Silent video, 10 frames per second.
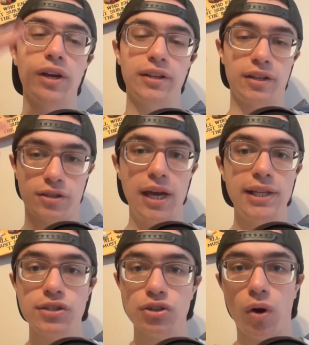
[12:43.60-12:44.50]

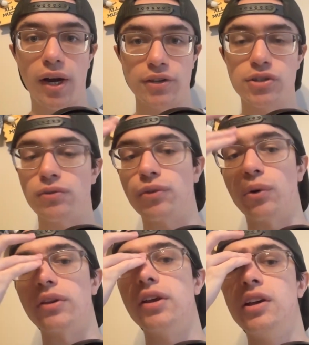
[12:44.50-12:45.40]
and so on and so forth.